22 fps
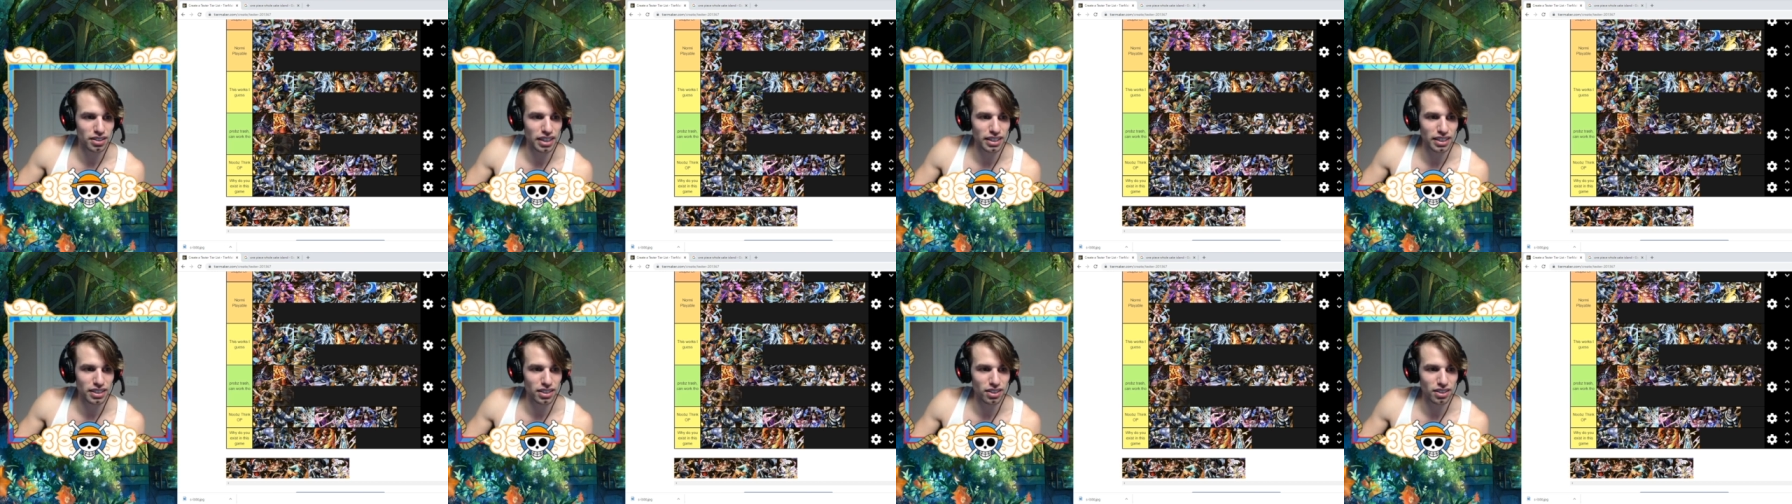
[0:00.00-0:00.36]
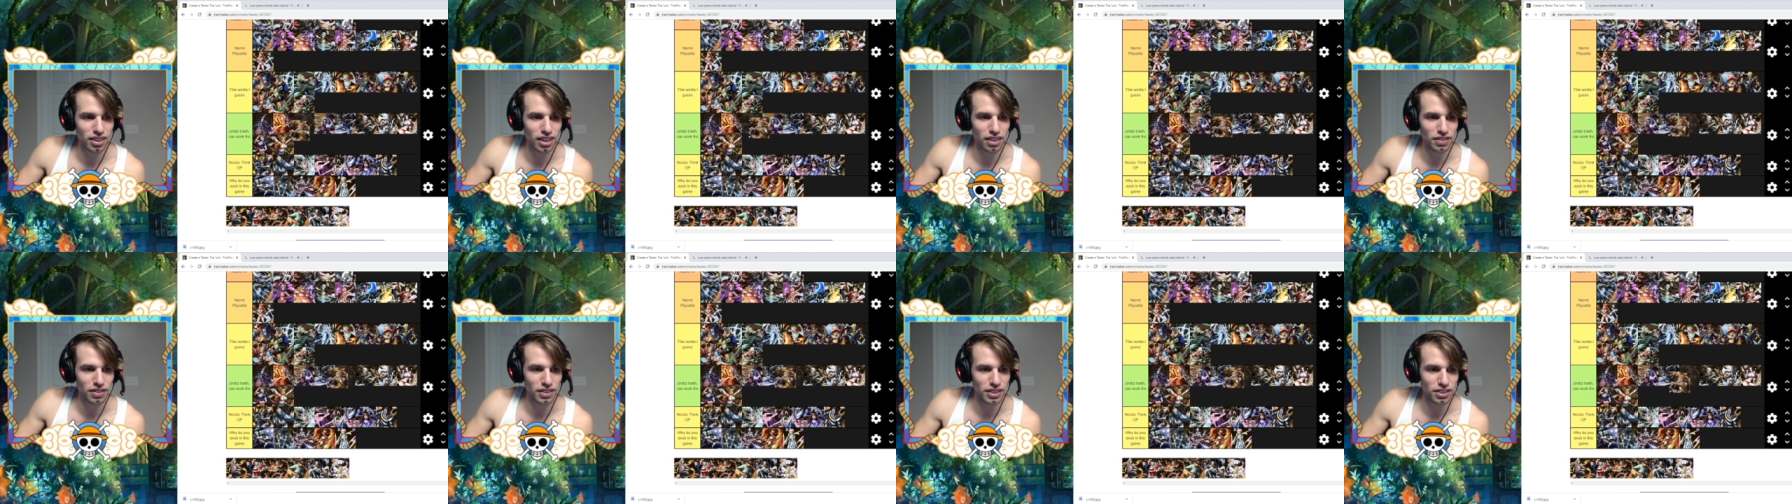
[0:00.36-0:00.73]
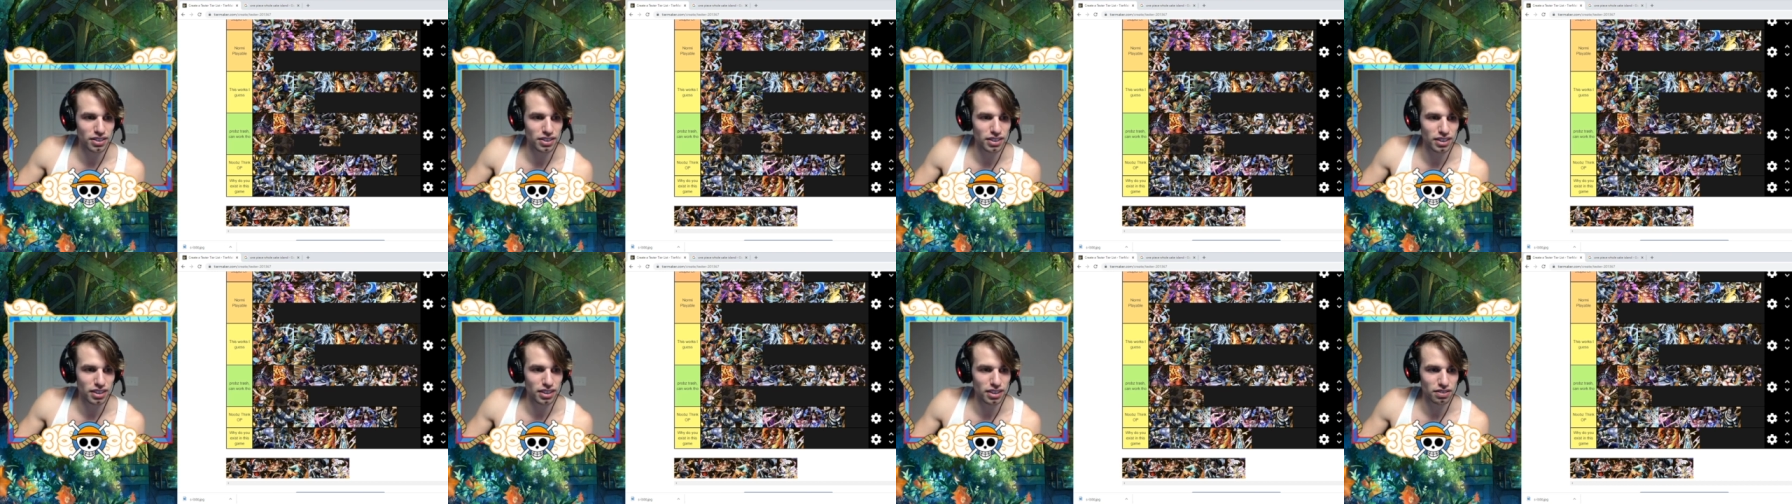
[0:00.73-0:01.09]
They don't ever do
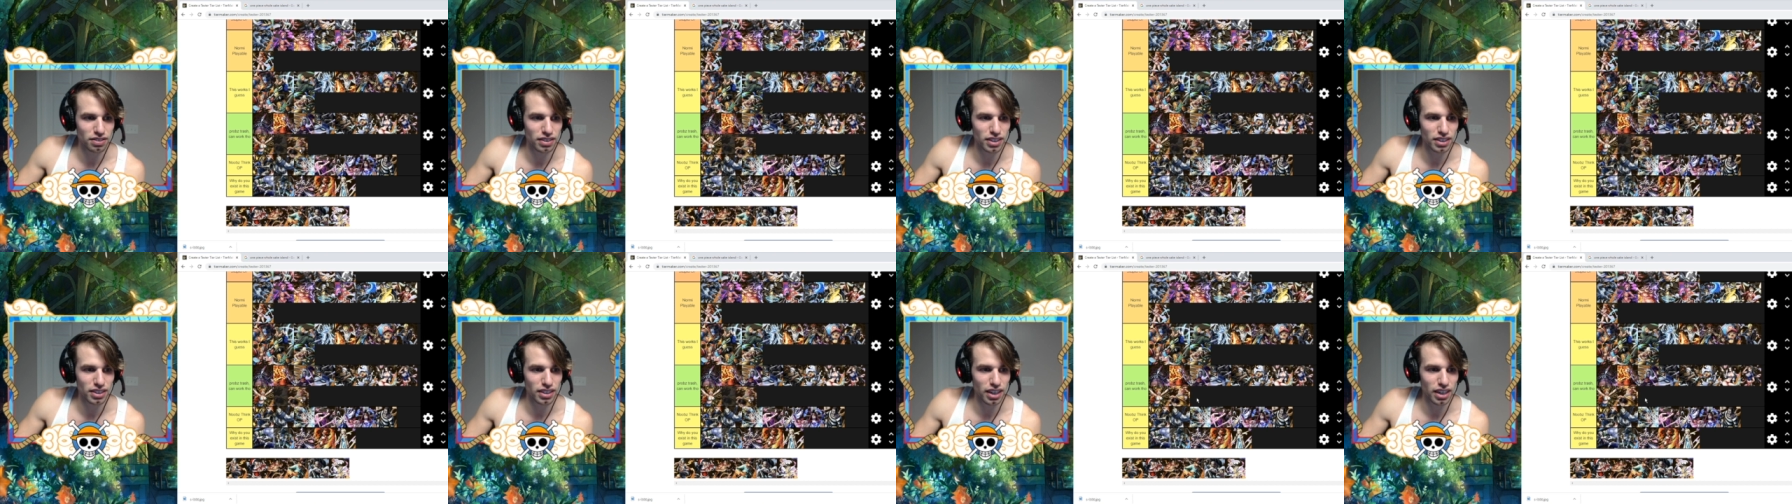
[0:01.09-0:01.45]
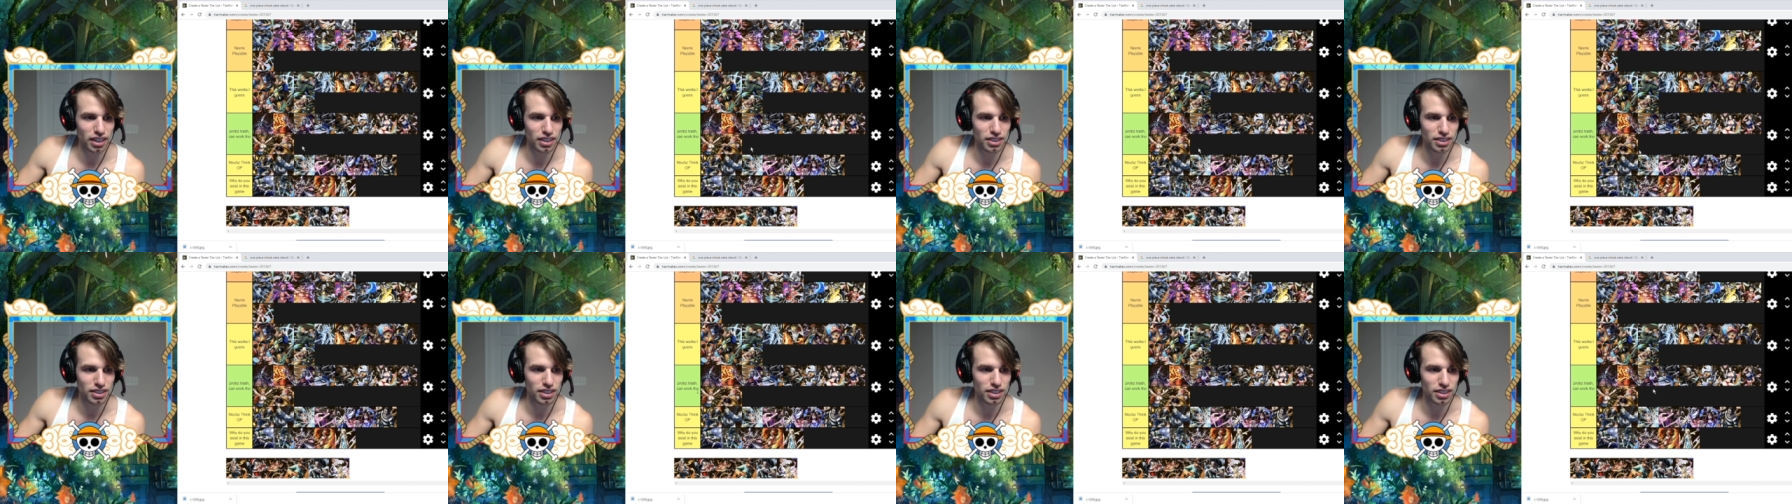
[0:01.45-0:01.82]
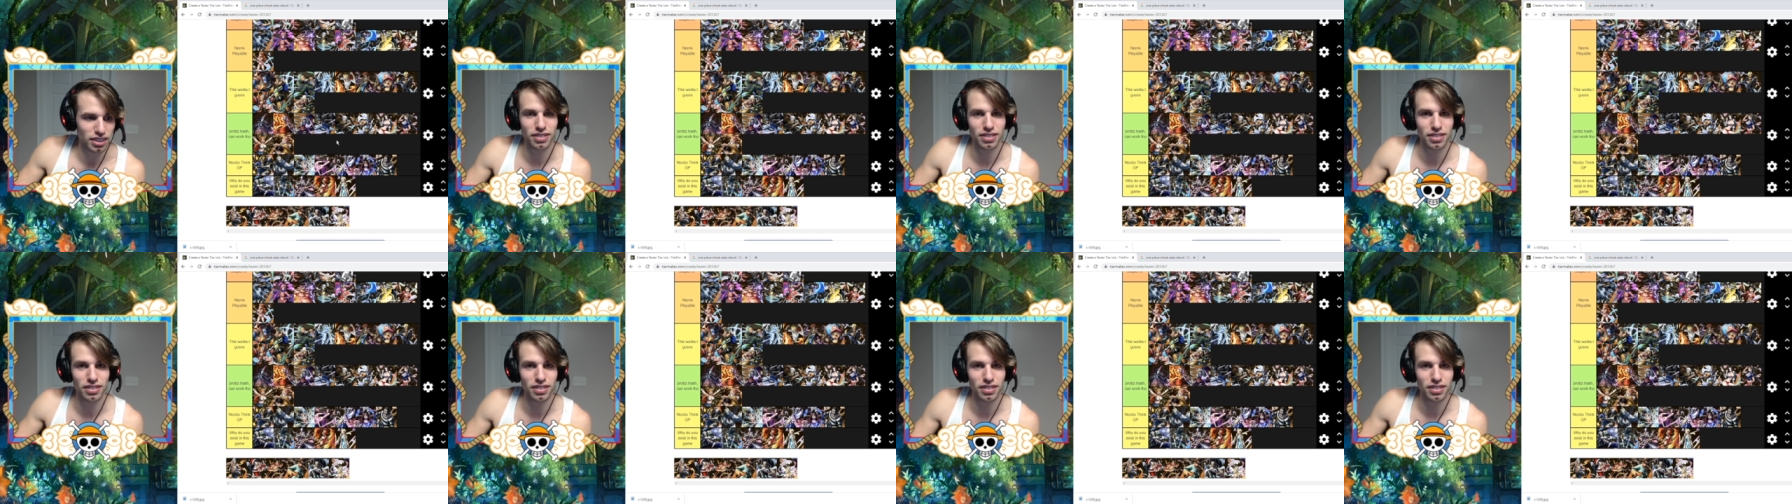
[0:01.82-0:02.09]
anything fantastic.